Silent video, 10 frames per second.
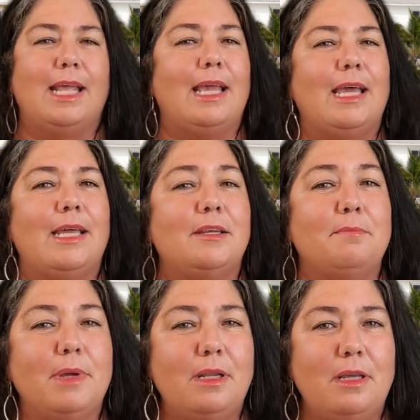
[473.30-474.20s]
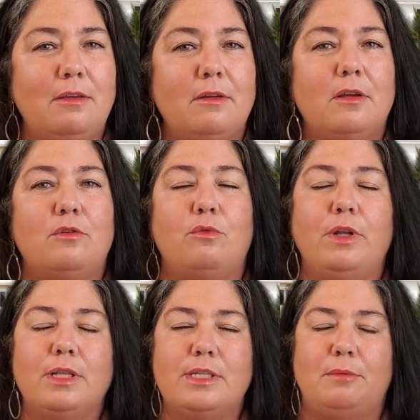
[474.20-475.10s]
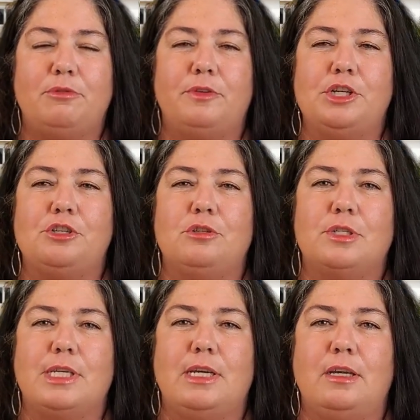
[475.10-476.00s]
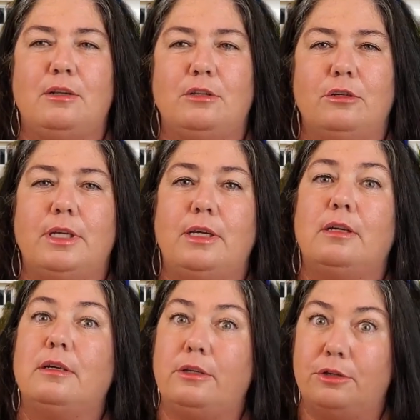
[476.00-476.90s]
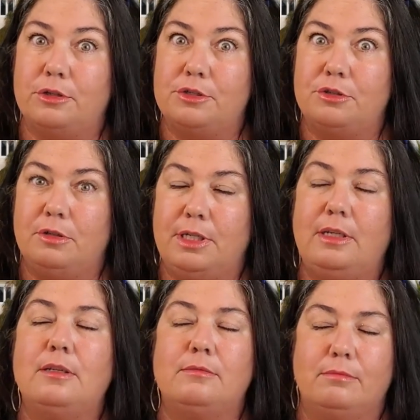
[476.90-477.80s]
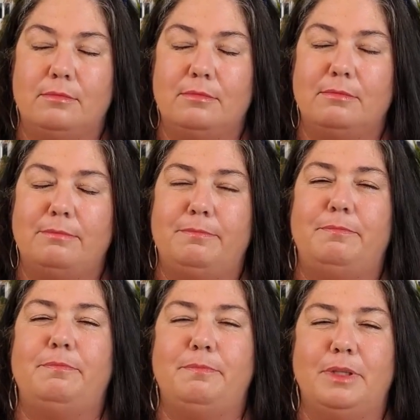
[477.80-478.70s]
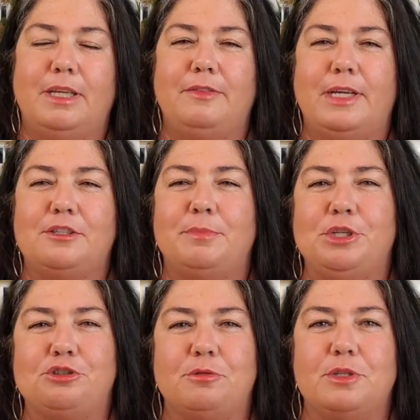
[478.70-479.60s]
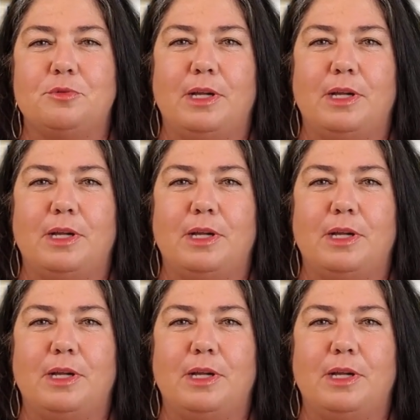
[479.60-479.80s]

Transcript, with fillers: And many real estate professionals, including yours truly, believe that to be true as